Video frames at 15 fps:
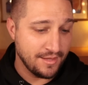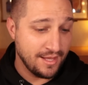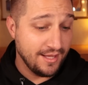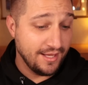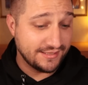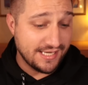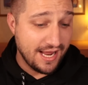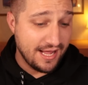
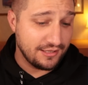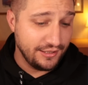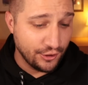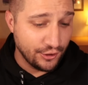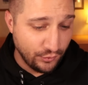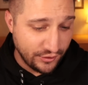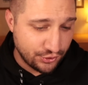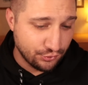It's not
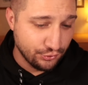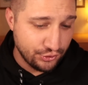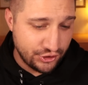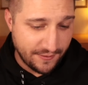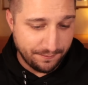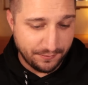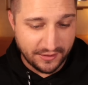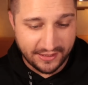clear which cruise
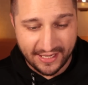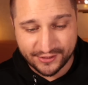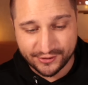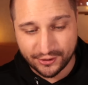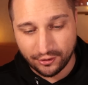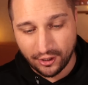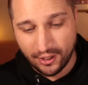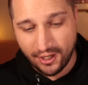ship the guests
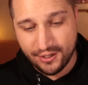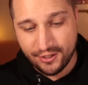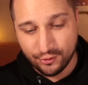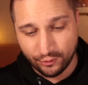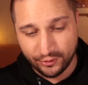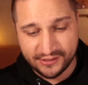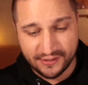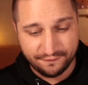are on,
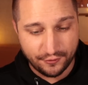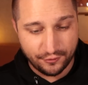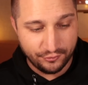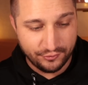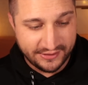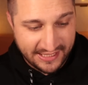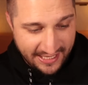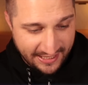nor is the photo
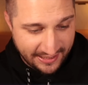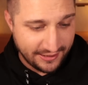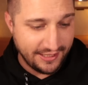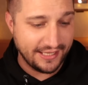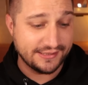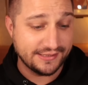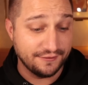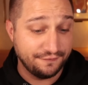dated,
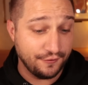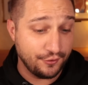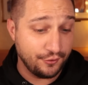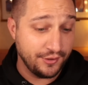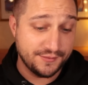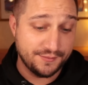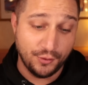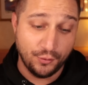as the photo
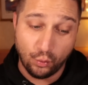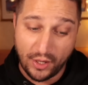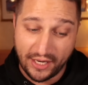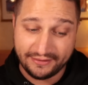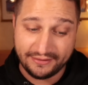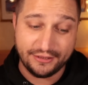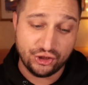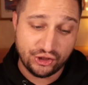has been
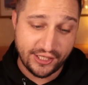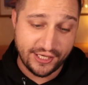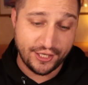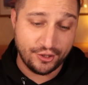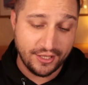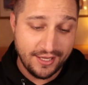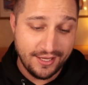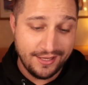widely
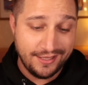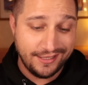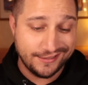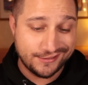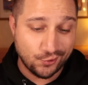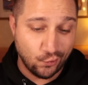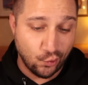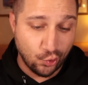shared.
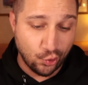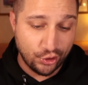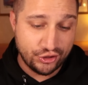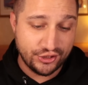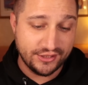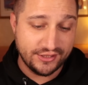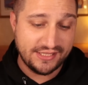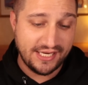Its
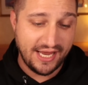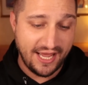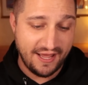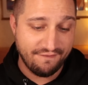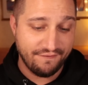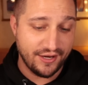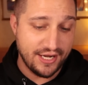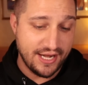origins
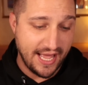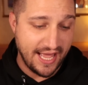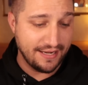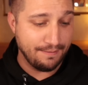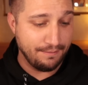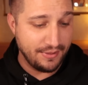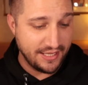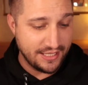have
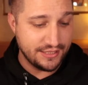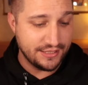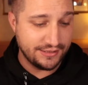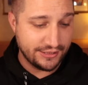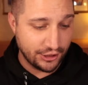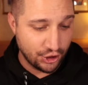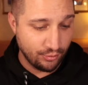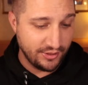not been
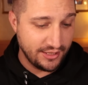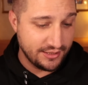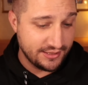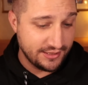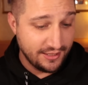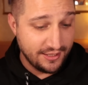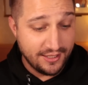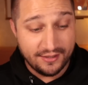determined.
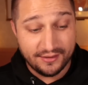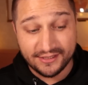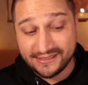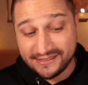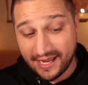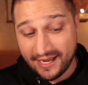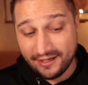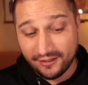The
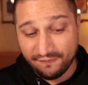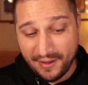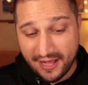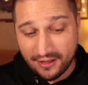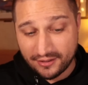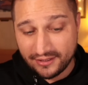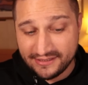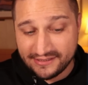style of
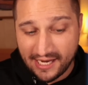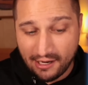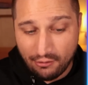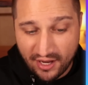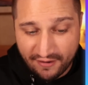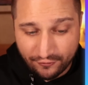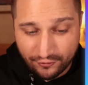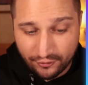balconies,
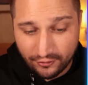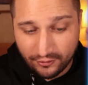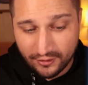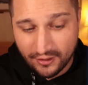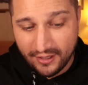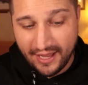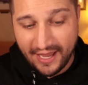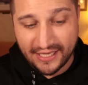however,
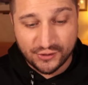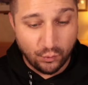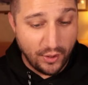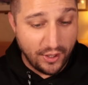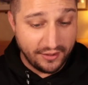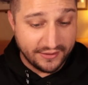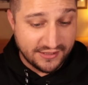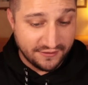as
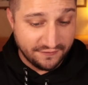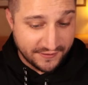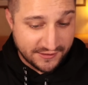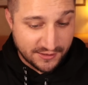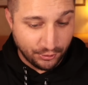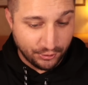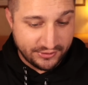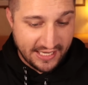well as the
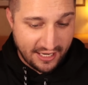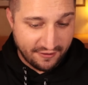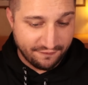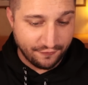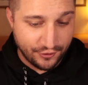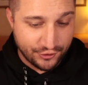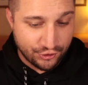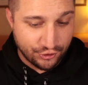visible deck
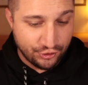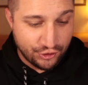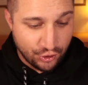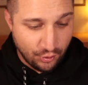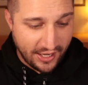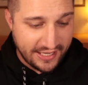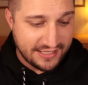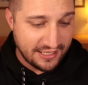furniture,
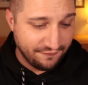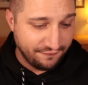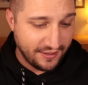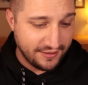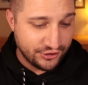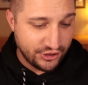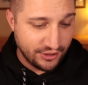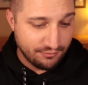do identify
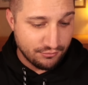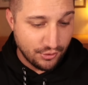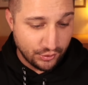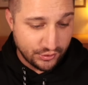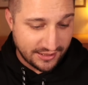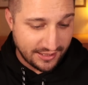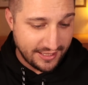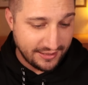the ship
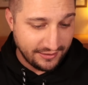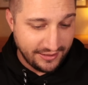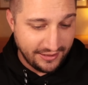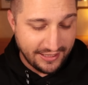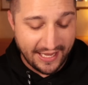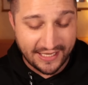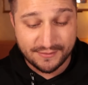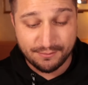most
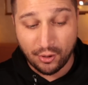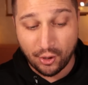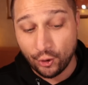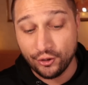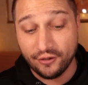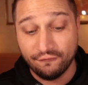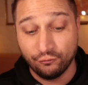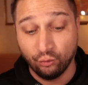likely as
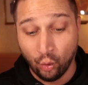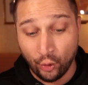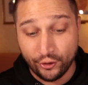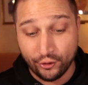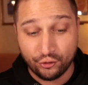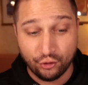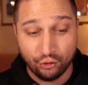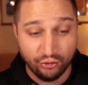part of
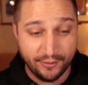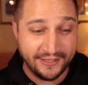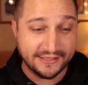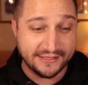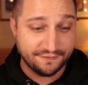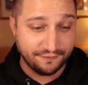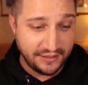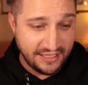Royal
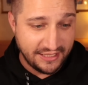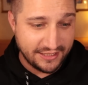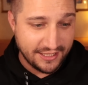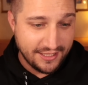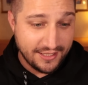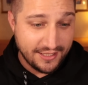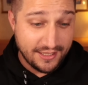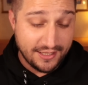Caribbean's fleet
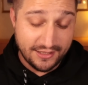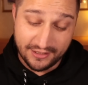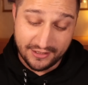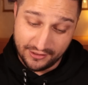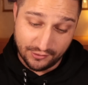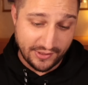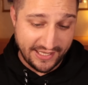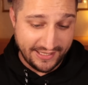in
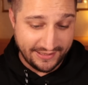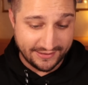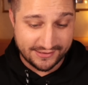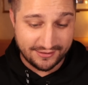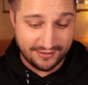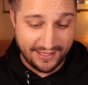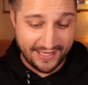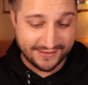the Radiance
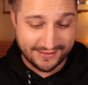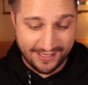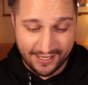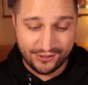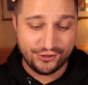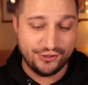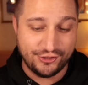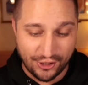class.
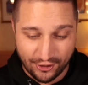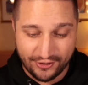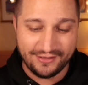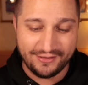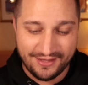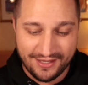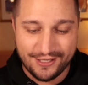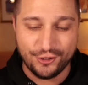Gosh darn
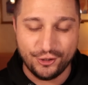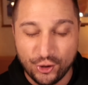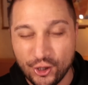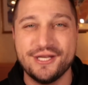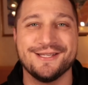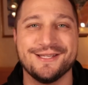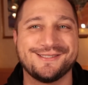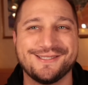it, thank
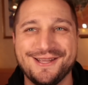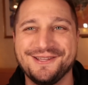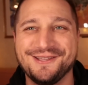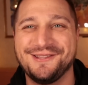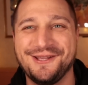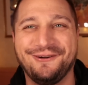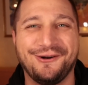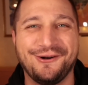goodness
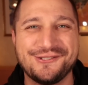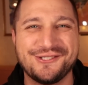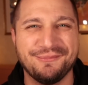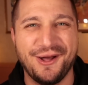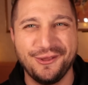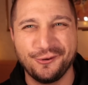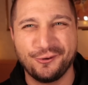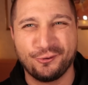there are some
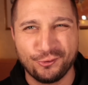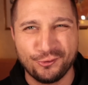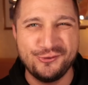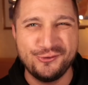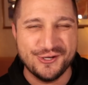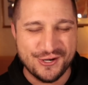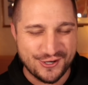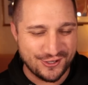other
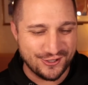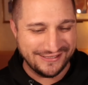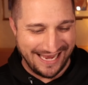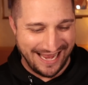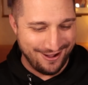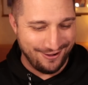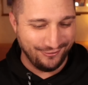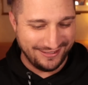cruise nerds
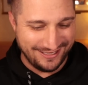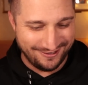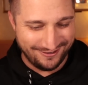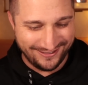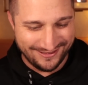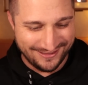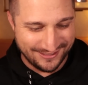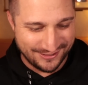out there
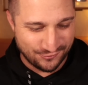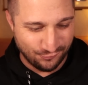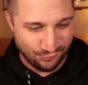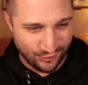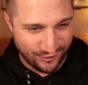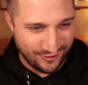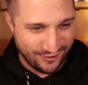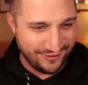in this
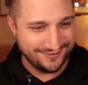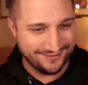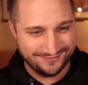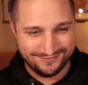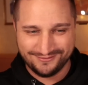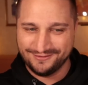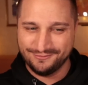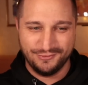world.
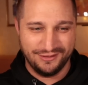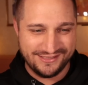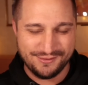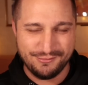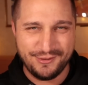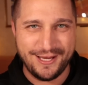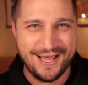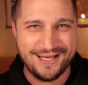Melissa
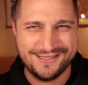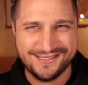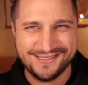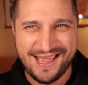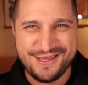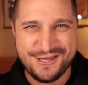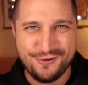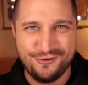Miance, is
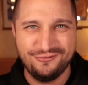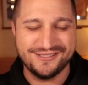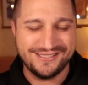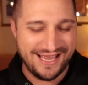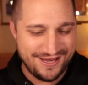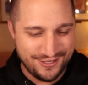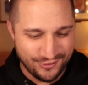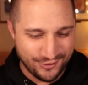that you? Is
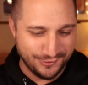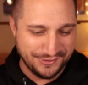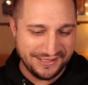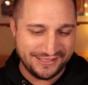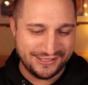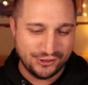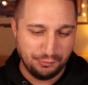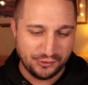that you doing
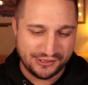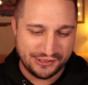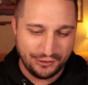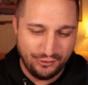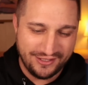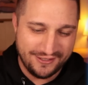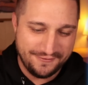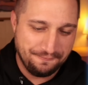this super
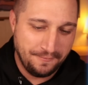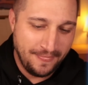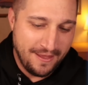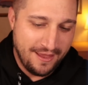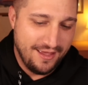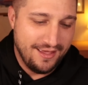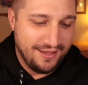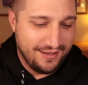sleuthing?
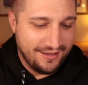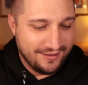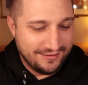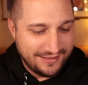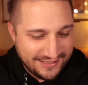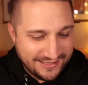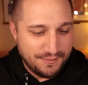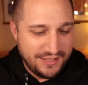
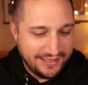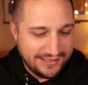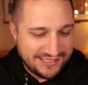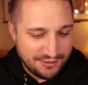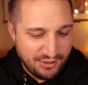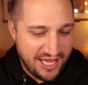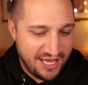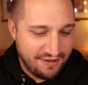This means
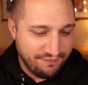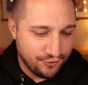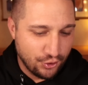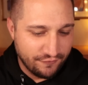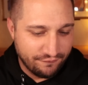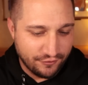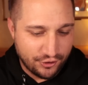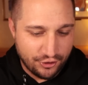the behavior
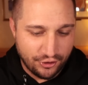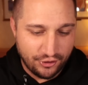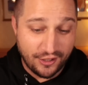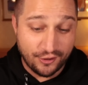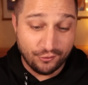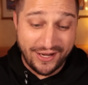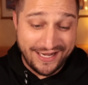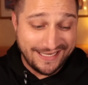could have occurred
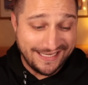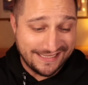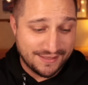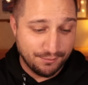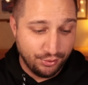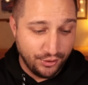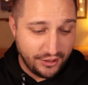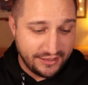on Radiance,
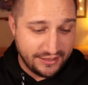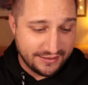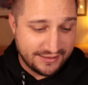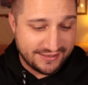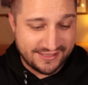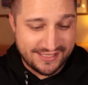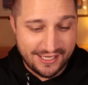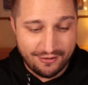Brilliance,
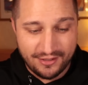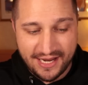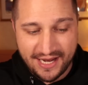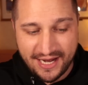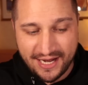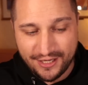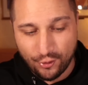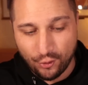
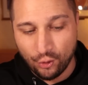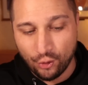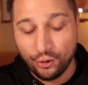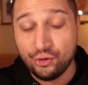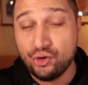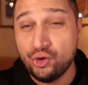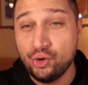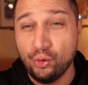Serenade, or
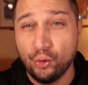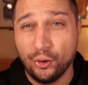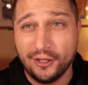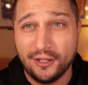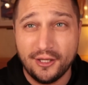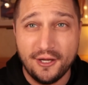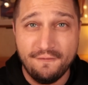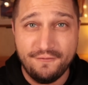
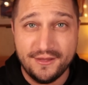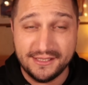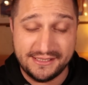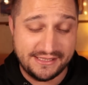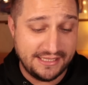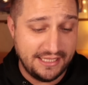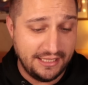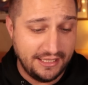Jewel of the
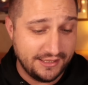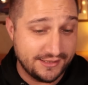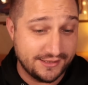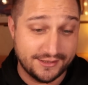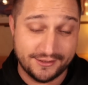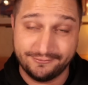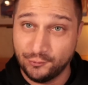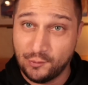
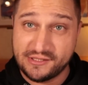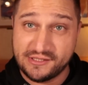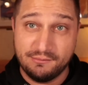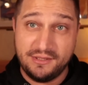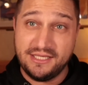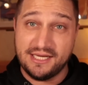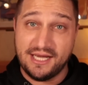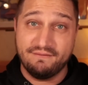Seas. It wasn't
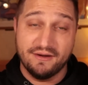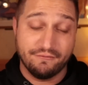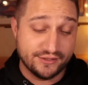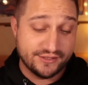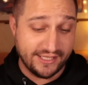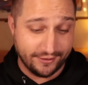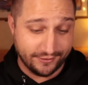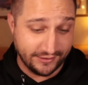me, I've never
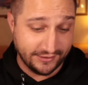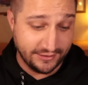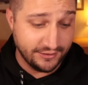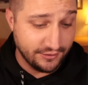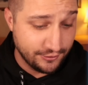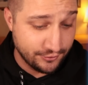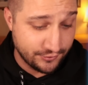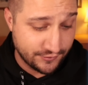sailed on any of
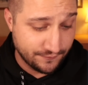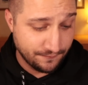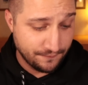those.